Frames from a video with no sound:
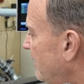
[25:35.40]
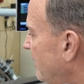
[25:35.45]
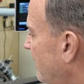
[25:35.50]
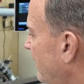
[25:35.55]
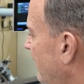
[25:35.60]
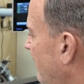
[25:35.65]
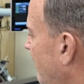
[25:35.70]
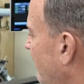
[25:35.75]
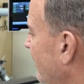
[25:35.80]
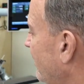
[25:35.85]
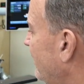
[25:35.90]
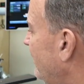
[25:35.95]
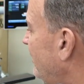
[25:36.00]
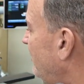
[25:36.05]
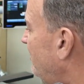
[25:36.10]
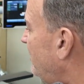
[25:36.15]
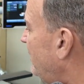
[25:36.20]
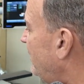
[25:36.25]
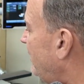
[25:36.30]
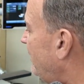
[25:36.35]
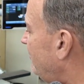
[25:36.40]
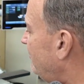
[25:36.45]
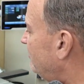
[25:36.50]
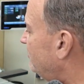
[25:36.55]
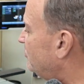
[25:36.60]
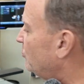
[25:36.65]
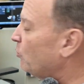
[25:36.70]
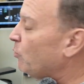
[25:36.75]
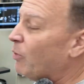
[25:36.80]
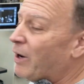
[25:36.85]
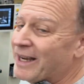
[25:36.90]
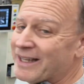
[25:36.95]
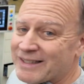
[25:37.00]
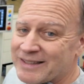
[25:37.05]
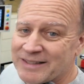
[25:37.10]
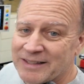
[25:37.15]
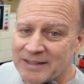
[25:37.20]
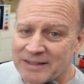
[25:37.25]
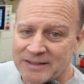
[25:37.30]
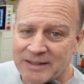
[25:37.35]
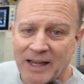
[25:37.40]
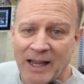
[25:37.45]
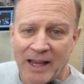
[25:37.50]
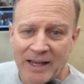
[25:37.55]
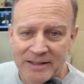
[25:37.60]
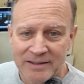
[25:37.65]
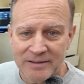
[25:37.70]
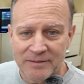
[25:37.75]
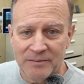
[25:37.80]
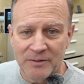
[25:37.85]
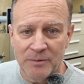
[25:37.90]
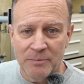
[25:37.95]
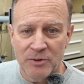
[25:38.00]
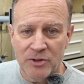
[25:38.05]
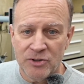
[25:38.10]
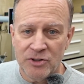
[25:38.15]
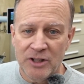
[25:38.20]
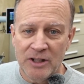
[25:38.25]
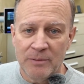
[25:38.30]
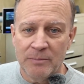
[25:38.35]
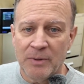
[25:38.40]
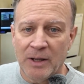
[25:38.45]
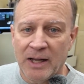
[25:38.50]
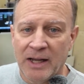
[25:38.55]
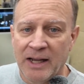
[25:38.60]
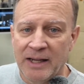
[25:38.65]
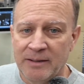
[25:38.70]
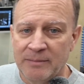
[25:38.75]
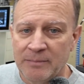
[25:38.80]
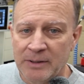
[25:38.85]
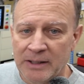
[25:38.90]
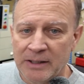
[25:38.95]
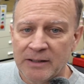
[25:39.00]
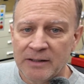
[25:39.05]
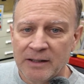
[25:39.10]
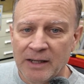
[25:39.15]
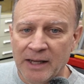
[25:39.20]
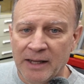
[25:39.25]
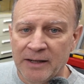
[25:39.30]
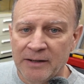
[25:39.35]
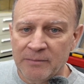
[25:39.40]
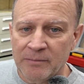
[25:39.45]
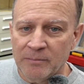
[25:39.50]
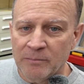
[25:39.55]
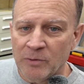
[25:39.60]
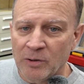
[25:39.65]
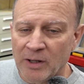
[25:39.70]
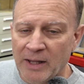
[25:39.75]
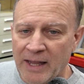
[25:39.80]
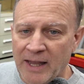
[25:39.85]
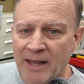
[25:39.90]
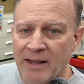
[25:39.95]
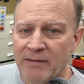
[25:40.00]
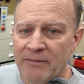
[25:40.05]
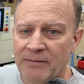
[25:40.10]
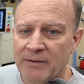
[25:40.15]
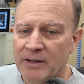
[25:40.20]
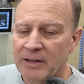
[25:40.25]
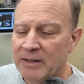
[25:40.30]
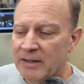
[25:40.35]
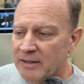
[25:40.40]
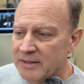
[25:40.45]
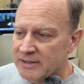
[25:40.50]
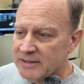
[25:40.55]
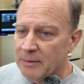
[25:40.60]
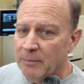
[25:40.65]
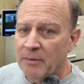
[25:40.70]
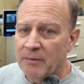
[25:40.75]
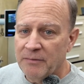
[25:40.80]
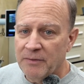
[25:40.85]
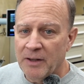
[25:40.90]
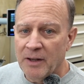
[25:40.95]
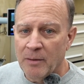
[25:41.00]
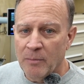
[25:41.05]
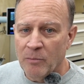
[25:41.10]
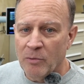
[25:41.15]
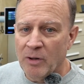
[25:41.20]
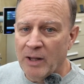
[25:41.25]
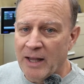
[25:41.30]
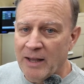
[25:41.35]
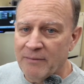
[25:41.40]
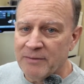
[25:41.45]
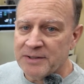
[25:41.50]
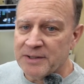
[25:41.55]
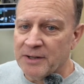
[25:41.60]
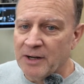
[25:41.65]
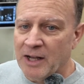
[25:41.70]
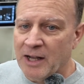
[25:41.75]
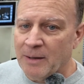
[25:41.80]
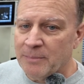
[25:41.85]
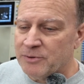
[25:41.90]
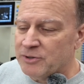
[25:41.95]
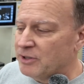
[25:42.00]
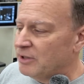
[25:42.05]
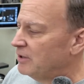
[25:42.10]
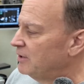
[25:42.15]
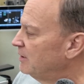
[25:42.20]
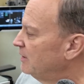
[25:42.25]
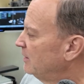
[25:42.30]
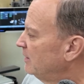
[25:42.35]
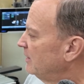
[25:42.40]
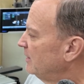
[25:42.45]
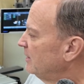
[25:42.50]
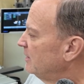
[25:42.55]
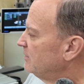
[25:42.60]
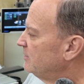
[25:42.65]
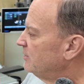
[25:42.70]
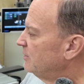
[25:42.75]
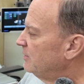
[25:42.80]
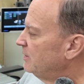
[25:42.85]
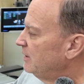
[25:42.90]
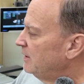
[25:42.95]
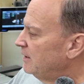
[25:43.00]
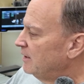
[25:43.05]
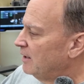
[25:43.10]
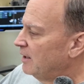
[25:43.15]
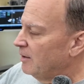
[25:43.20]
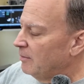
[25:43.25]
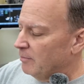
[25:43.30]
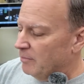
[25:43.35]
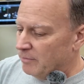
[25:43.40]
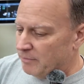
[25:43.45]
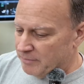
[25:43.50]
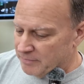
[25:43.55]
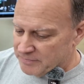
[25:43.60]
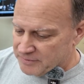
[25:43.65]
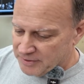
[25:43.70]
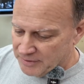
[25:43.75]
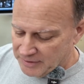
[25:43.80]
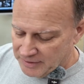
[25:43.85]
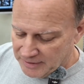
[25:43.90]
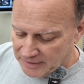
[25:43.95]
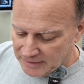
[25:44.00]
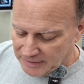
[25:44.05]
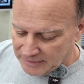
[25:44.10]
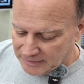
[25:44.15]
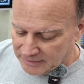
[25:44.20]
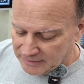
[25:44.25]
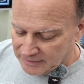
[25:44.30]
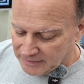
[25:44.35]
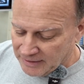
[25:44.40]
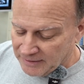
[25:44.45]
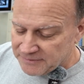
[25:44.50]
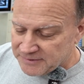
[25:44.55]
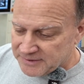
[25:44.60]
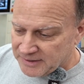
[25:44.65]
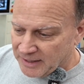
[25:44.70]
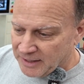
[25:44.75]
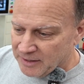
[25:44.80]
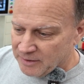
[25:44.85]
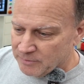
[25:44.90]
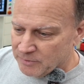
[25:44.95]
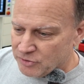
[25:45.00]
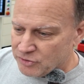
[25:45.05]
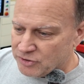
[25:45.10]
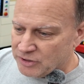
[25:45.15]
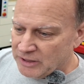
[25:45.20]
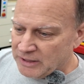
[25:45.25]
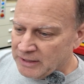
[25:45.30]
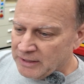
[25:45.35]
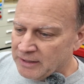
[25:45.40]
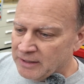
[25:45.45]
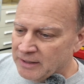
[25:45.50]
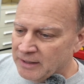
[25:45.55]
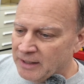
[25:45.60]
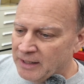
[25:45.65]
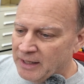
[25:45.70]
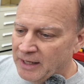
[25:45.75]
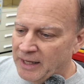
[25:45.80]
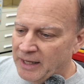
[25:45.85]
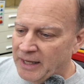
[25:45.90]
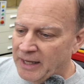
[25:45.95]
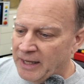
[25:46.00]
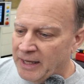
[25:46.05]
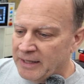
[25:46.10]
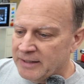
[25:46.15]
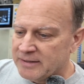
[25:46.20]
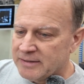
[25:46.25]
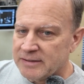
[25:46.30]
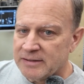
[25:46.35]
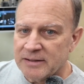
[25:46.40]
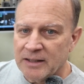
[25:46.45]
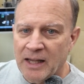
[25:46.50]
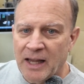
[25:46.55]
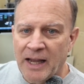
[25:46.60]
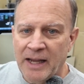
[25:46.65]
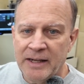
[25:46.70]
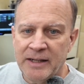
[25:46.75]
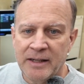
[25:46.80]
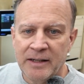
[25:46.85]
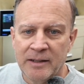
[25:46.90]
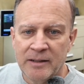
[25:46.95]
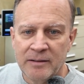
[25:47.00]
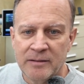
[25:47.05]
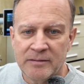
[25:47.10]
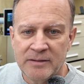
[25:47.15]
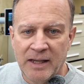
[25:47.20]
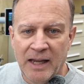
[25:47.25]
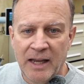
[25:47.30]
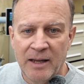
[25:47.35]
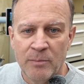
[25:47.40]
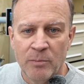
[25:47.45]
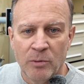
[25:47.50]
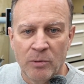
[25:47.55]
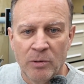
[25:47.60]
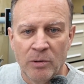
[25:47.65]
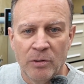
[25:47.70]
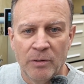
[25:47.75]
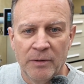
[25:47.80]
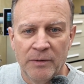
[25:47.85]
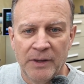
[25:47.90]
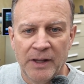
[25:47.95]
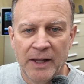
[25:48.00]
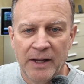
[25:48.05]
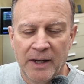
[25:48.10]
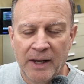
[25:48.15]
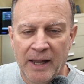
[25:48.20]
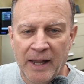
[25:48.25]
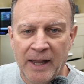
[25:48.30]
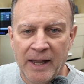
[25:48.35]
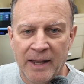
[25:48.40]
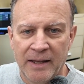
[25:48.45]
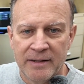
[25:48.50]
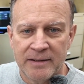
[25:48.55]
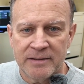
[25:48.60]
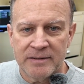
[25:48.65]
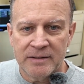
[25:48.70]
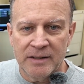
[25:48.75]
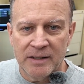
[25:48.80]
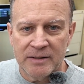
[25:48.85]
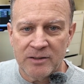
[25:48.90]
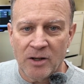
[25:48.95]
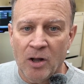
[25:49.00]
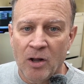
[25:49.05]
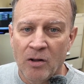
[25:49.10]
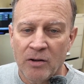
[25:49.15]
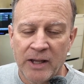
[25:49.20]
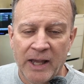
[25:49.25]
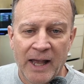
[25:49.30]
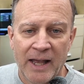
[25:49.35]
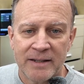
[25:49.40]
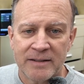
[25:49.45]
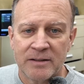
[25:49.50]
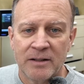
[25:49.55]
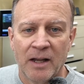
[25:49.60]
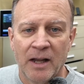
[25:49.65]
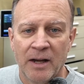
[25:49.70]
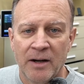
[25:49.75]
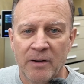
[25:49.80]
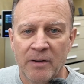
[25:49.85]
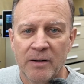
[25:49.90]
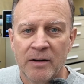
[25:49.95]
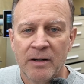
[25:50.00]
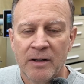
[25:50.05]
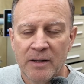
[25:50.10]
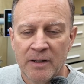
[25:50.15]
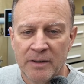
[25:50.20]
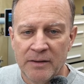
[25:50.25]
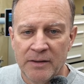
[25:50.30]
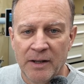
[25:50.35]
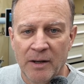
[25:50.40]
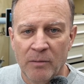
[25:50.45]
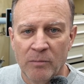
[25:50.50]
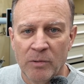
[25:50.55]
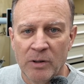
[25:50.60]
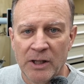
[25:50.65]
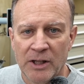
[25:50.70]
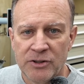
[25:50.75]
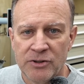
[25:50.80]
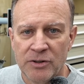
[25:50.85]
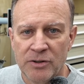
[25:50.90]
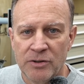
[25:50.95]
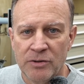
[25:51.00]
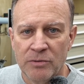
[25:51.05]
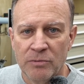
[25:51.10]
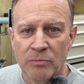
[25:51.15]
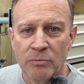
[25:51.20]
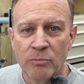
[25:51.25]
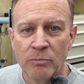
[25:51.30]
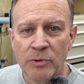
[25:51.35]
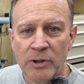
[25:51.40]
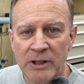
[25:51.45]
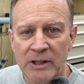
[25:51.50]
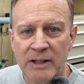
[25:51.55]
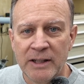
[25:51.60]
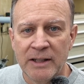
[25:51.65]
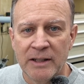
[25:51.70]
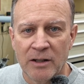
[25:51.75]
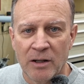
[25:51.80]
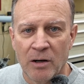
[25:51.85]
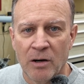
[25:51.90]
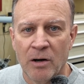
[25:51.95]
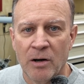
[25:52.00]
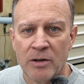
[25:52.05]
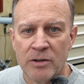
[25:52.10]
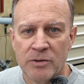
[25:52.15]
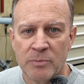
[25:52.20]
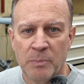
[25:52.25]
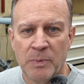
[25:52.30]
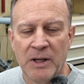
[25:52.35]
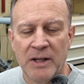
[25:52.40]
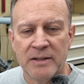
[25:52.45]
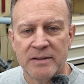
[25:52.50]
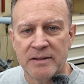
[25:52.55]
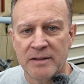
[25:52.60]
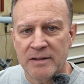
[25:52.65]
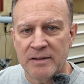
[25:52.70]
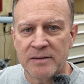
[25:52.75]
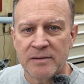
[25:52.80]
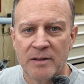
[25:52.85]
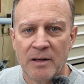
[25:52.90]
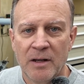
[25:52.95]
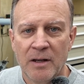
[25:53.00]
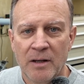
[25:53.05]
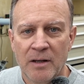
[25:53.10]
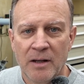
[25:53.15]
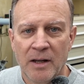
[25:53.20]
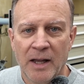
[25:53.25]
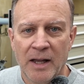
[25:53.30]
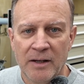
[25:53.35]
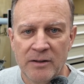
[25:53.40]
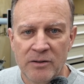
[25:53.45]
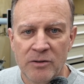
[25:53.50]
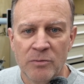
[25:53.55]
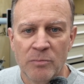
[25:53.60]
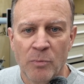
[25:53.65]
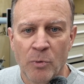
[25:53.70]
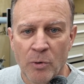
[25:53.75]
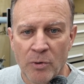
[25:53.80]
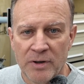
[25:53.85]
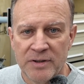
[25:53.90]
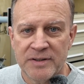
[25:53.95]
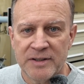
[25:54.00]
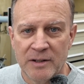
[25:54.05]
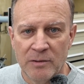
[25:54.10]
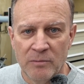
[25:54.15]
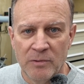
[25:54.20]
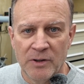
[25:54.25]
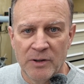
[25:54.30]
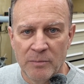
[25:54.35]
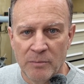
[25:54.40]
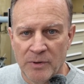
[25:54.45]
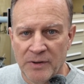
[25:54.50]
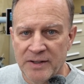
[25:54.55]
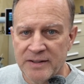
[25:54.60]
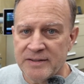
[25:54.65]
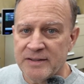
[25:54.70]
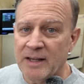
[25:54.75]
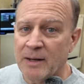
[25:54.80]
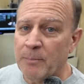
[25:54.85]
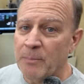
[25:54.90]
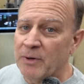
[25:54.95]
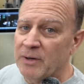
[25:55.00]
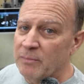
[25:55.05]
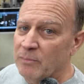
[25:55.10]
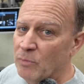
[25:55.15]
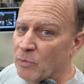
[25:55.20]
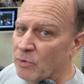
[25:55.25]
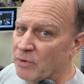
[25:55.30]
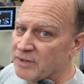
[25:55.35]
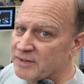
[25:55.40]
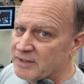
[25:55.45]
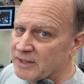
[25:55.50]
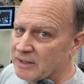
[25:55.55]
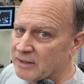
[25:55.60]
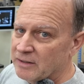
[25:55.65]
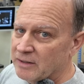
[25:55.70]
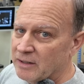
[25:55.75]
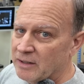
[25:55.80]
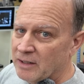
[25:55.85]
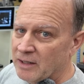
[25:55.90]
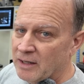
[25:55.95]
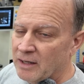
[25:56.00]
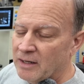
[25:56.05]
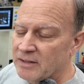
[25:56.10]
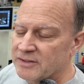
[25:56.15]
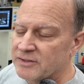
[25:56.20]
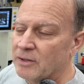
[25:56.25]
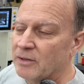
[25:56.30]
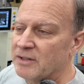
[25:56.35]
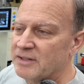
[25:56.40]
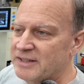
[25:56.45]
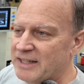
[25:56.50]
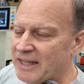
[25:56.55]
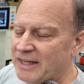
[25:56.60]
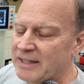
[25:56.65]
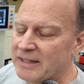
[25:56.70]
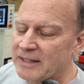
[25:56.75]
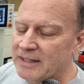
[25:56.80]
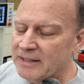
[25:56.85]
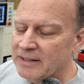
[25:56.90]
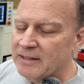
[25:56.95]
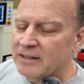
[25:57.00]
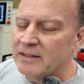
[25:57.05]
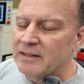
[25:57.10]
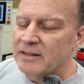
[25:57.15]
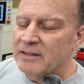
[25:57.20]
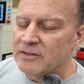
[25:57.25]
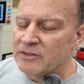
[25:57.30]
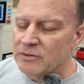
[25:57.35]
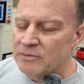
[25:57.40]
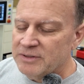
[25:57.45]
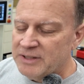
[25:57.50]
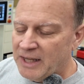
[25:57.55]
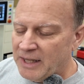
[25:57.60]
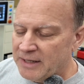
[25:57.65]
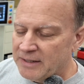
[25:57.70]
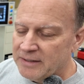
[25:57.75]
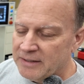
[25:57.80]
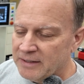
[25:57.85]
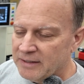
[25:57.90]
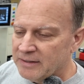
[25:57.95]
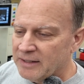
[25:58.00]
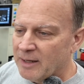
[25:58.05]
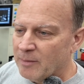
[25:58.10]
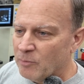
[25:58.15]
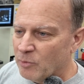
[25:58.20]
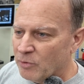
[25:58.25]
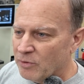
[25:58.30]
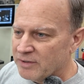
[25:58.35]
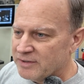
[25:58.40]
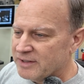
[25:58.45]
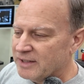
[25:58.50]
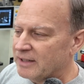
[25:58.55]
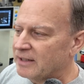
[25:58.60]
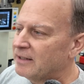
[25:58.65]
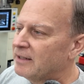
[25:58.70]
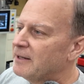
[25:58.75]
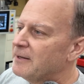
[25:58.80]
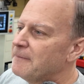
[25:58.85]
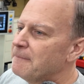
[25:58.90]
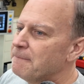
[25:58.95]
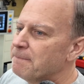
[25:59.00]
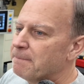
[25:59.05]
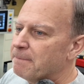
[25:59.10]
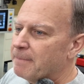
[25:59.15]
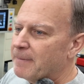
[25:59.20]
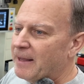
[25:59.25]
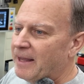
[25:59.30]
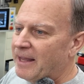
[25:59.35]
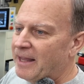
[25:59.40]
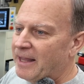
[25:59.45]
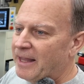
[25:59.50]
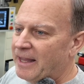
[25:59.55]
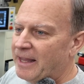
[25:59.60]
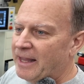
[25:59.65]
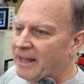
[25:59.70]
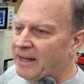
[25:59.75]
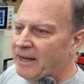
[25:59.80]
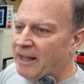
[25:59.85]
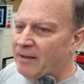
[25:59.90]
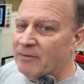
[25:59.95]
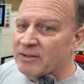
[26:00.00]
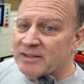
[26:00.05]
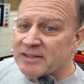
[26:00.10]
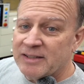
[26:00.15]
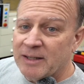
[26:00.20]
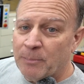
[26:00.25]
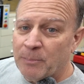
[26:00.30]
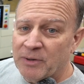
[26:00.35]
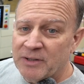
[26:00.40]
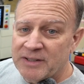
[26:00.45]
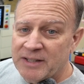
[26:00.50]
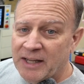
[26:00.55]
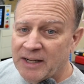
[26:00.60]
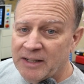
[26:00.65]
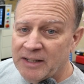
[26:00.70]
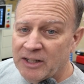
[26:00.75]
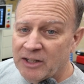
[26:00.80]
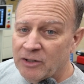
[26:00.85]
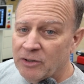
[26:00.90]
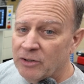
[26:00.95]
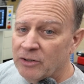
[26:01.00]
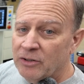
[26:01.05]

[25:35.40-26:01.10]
are going to be twice the size of the machine behind me, and some of them will have as an option to the left side of the machine a sliding table that's all cast iron that will let you do really large pieces and do mortising with them with a separate mortising, tenoning, do tenoning, not mortising, and have a separate tenoning